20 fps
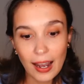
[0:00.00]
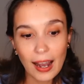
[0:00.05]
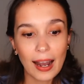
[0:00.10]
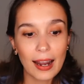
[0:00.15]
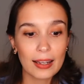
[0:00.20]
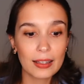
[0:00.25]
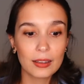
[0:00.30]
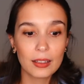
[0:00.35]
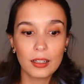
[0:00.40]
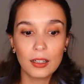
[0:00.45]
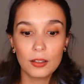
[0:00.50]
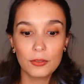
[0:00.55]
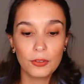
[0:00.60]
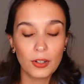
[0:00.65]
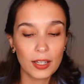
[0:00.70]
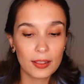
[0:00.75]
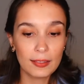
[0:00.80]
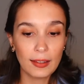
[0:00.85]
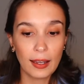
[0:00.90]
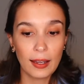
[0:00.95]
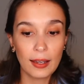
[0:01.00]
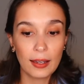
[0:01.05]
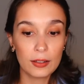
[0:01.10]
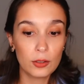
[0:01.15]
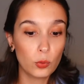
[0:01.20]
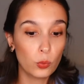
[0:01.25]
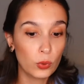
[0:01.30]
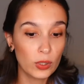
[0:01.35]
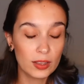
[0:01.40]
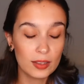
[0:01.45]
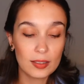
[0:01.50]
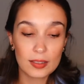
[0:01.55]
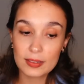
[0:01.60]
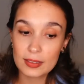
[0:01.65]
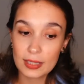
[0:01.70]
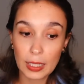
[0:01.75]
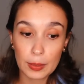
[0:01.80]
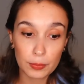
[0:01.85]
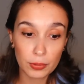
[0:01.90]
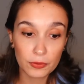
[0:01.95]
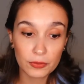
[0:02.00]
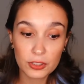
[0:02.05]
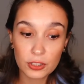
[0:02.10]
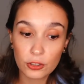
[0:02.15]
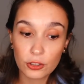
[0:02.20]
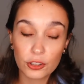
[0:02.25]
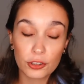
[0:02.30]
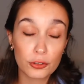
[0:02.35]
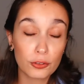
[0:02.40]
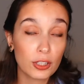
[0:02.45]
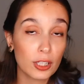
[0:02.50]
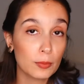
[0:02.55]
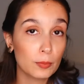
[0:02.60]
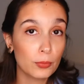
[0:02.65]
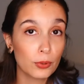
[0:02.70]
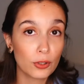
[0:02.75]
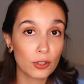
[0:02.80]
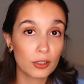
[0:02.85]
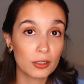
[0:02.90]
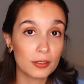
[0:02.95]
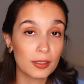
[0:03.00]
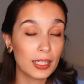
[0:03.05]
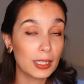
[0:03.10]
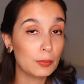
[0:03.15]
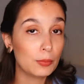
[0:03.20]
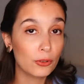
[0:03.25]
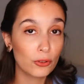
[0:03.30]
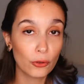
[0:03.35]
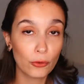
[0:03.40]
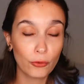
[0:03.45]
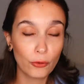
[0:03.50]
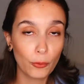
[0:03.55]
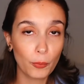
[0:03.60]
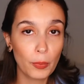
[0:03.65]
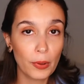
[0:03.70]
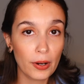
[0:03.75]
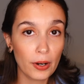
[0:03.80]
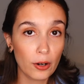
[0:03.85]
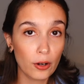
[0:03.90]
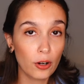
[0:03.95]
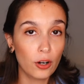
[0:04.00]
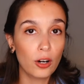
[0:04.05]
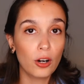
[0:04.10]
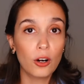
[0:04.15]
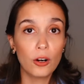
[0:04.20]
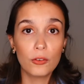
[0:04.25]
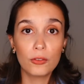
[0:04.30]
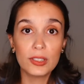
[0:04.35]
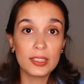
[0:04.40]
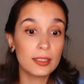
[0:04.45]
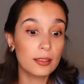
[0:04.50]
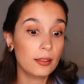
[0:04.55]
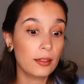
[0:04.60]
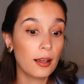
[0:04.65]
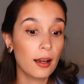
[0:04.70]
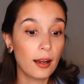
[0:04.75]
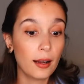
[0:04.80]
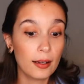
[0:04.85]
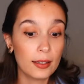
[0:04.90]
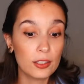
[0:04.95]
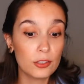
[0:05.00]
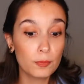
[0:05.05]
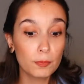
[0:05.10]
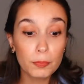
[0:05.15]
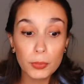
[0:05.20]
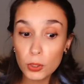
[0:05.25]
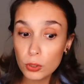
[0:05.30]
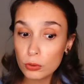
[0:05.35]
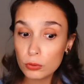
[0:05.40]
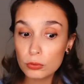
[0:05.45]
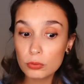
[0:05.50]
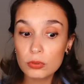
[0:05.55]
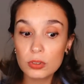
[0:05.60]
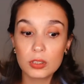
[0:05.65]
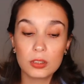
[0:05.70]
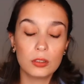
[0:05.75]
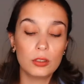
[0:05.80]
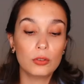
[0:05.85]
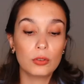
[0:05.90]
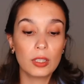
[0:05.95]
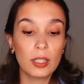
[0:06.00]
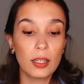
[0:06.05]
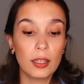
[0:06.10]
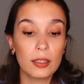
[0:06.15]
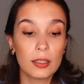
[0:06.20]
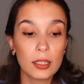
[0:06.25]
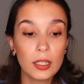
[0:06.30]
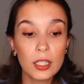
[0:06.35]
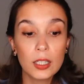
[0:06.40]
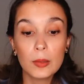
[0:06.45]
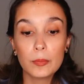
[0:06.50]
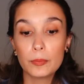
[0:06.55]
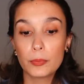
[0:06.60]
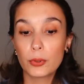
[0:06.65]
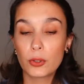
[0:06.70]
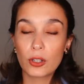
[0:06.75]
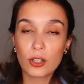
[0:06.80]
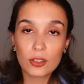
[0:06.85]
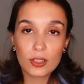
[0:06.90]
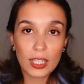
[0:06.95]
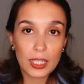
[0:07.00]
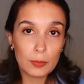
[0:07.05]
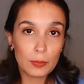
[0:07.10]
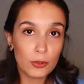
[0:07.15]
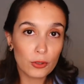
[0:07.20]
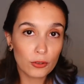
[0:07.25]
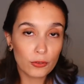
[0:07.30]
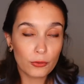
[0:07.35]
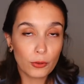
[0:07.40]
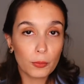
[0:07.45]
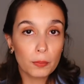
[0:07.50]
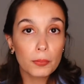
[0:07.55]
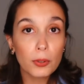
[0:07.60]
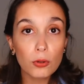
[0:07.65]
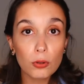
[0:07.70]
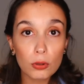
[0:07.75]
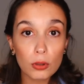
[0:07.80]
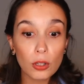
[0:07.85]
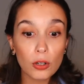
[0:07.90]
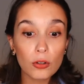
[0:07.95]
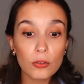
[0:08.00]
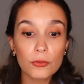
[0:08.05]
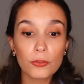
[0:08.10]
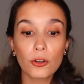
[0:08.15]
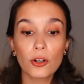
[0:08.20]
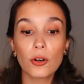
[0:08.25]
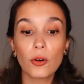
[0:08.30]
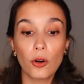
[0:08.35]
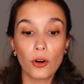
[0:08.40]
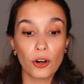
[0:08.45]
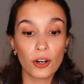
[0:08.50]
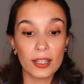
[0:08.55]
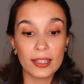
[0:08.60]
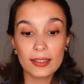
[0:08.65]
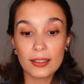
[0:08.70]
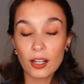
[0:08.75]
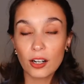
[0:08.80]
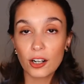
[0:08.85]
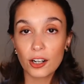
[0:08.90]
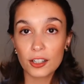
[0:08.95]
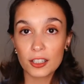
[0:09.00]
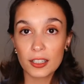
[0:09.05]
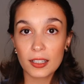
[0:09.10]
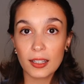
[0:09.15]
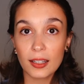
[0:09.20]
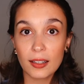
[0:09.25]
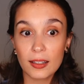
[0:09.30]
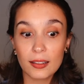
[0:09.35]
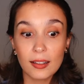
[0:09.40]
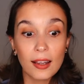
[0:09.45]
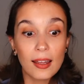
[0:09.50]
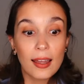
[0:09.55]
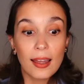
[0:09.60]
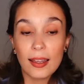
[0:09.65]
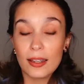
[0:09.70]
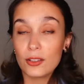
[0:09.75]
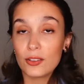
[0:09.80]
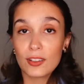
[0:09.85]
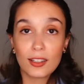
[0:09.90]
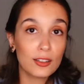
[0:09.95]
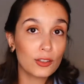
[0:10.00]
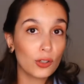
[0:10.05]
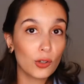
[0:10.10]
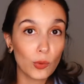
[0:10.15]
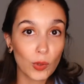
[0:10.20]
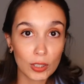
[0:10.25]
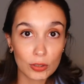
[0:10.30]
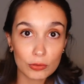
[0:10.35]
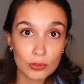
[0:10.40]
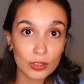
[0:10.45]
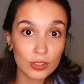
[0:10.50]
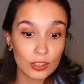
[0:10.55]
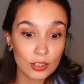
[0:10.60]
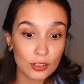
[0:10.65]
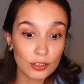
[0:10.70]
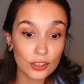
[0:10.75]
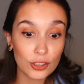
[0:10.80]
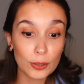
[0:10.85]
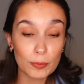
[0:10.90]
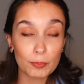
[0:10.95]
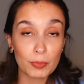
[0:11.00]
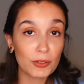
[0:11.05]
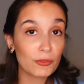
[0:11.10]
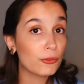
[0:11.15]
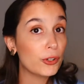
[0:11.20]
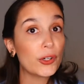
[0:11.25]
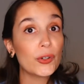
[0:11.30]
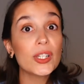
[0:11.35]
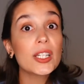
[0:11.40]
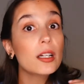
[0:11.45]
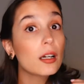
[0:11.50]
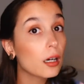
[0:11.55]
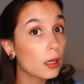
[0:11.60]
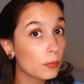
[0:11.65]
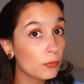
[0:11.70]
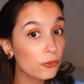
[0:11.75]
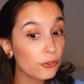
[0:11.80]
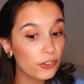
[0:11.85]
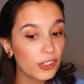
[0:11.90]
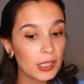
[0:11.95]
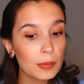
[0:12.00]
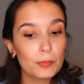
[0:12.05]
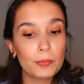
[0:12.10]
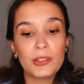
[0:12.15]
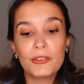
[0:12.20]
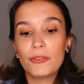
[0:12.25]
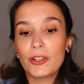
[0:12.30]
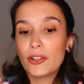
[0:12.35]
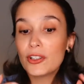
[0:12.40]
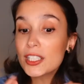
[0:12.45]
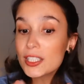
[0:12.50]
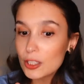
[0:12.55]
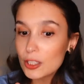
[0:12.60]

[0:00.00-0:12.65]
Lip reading: I love that with this type of skirt, you can put on a beautiful pair of knee-high boots, you can put on a beautiful pullover or a cardigan, and you can go out to dinner, be very comfy, be very